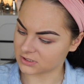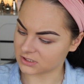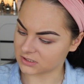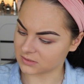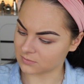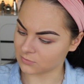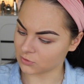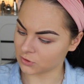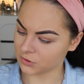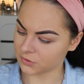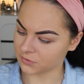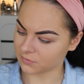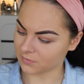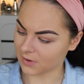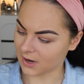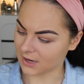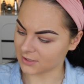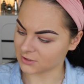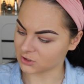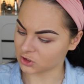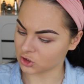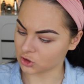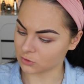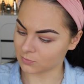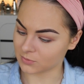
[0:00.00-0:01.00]
Smooth
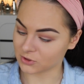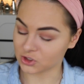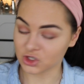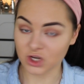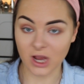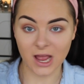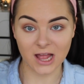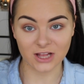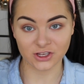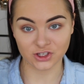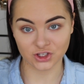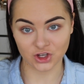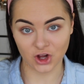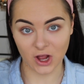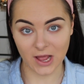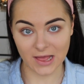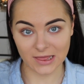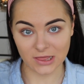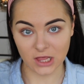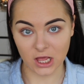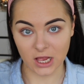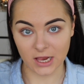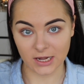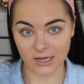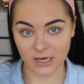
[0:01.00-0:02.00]
Ride Supercharged
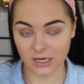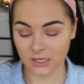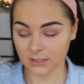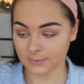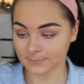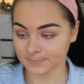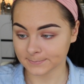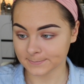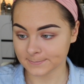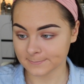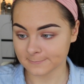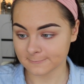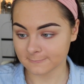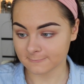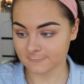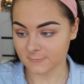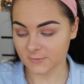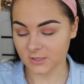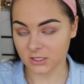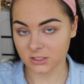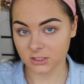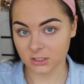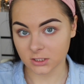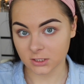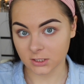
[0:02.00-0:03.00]
Eyeliner.
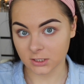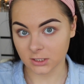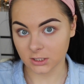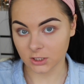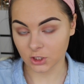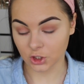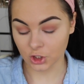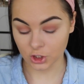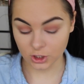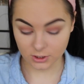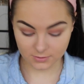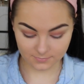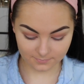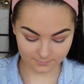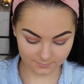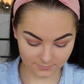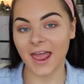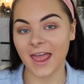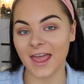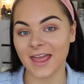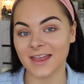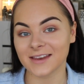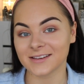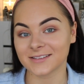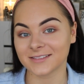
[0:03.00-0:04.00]
There you go.
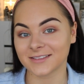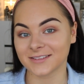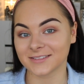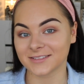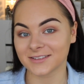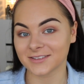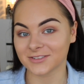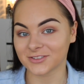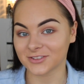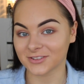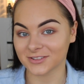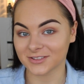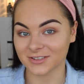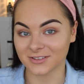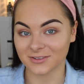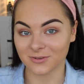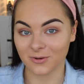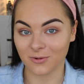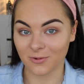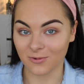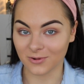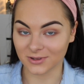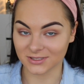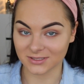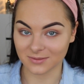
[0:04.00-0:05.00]
And this is just an
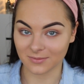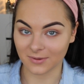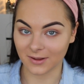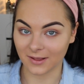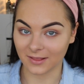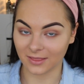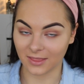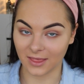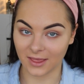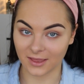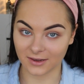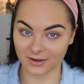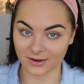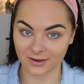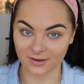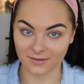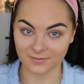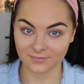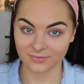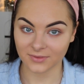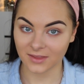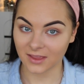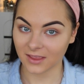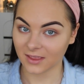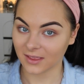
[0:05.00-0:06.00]
awesome eyeliner.